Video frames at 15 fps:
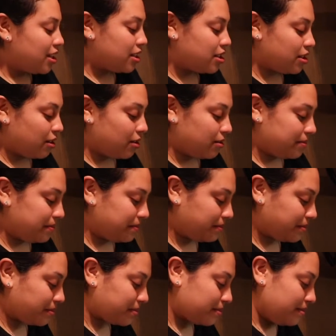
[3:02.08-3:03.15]
So,
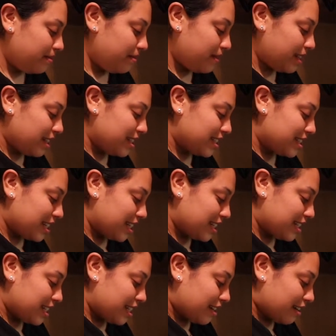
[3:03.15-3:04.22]
just going
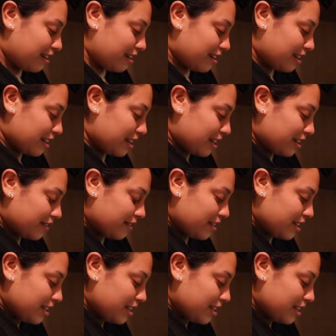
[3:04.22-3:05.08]
to take our knife,